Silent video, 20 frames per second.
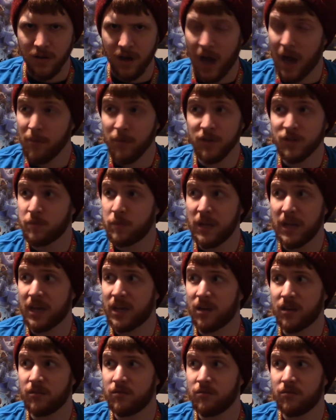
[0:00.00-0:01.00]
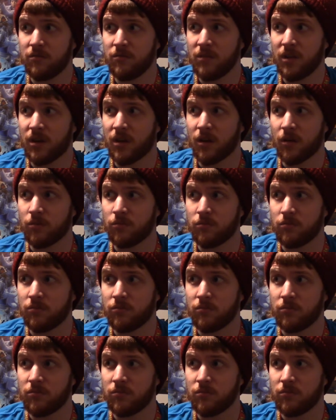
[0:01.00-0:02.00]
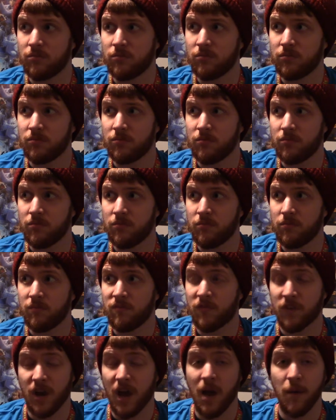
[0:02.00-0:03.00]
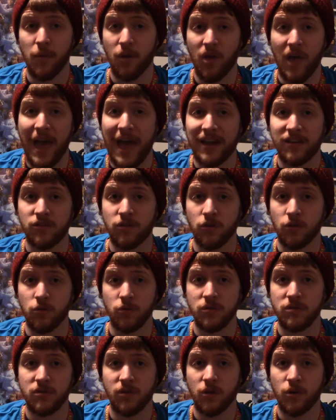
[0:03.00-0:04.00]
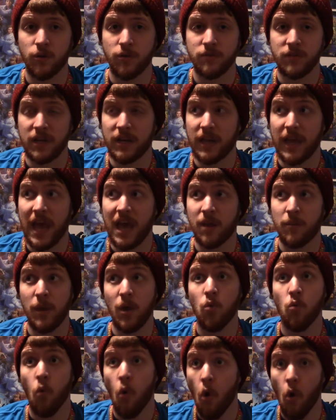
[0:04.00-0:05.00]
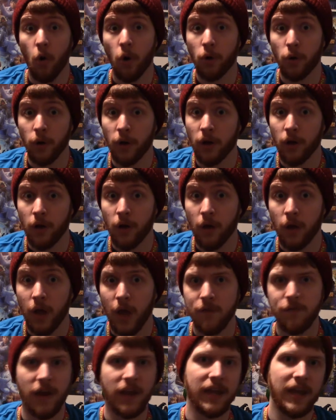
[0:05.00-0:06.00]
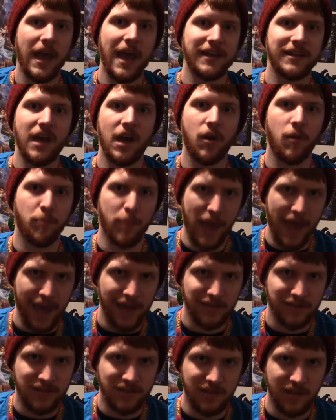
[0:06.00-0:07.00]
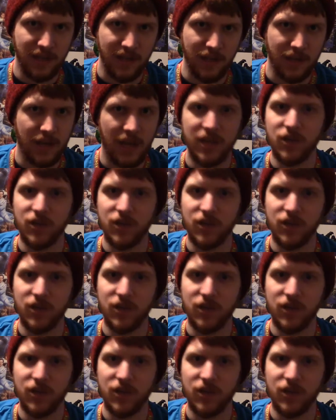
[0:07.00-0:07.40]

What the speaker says: I must be a, you know, phenomenal actor who deserves an Academy Award if I can act out a bad scene